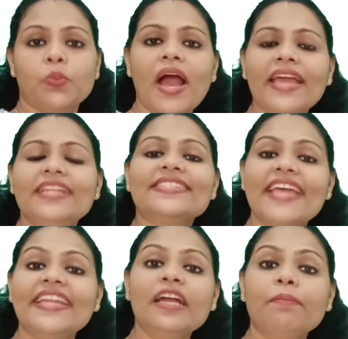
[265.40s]
While
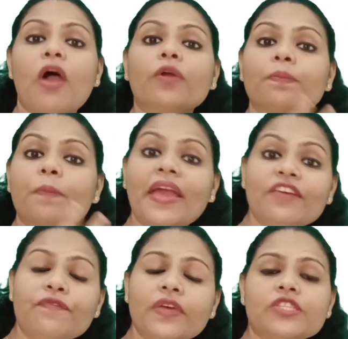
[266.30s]
telling about
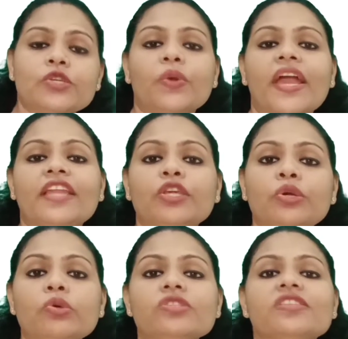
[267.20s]
benefits you can
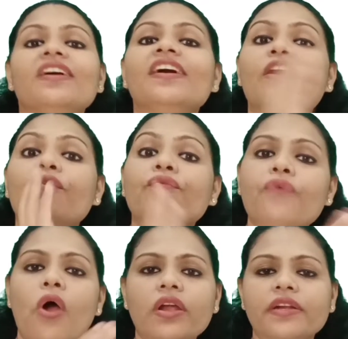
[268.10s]
use
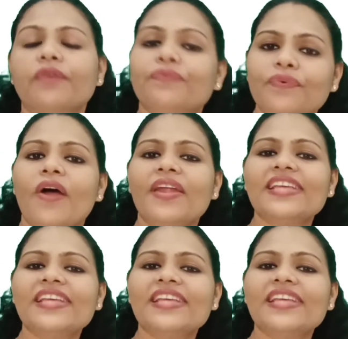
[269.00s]
for. For